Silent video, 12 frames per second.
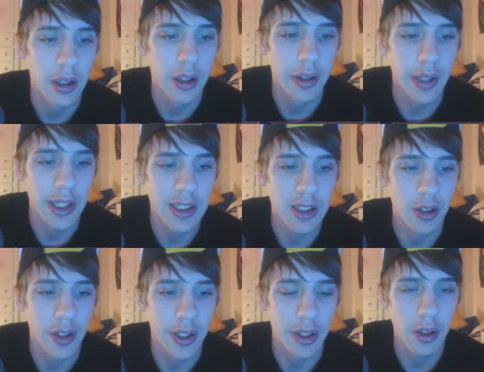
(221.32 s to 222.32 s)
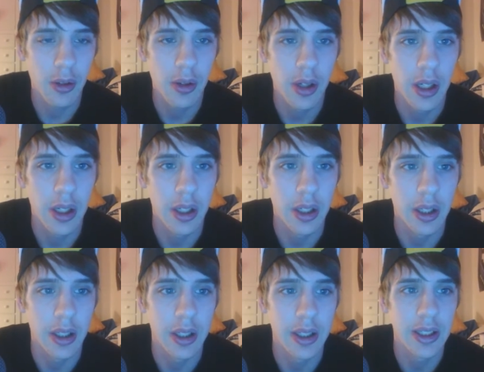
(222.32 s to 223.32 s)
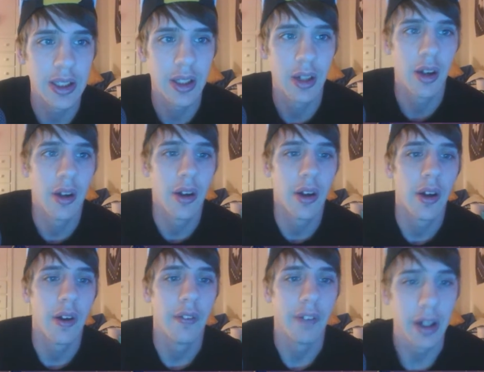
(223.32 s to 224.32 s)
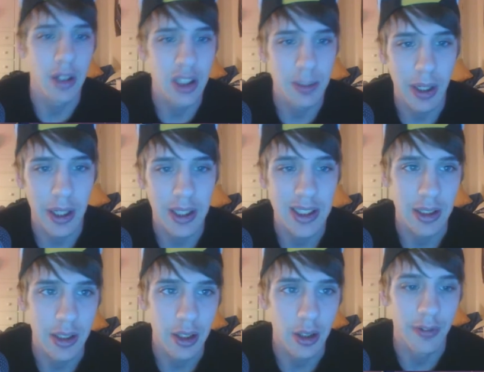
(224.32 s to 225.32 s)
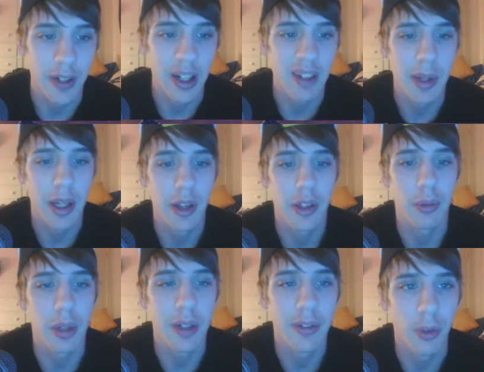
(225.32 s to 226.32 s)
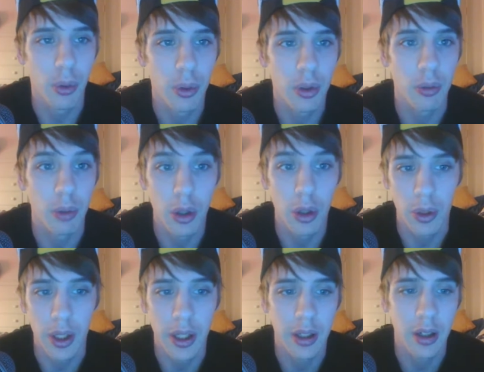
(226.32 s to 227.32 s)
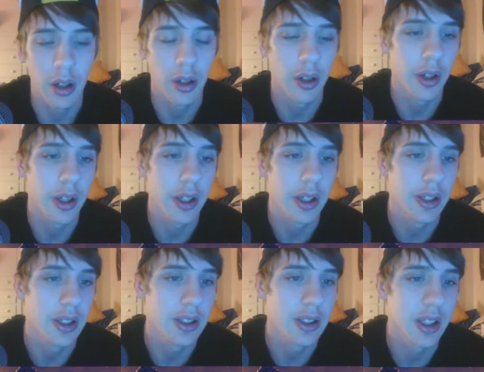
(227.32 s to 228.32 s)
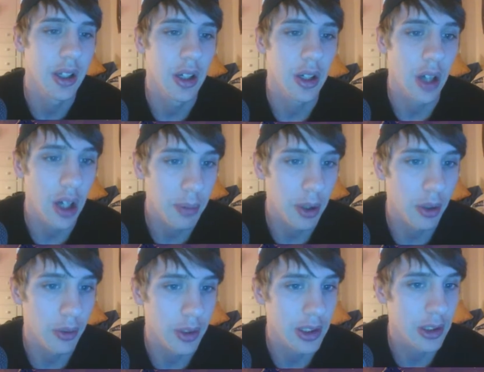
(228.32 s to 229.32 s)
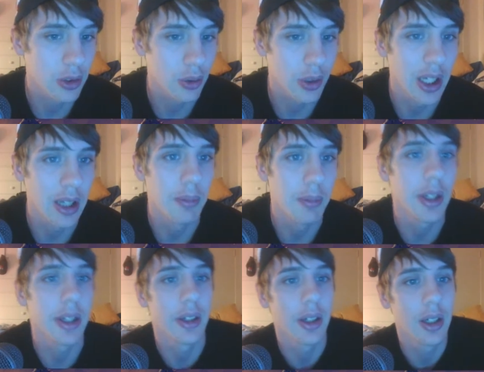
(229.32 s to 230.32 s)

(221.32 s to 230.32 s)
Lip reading: Next card here is Vilespine Slayer, 5 mana 3/4 rogue card. It is combo, destroy a minion.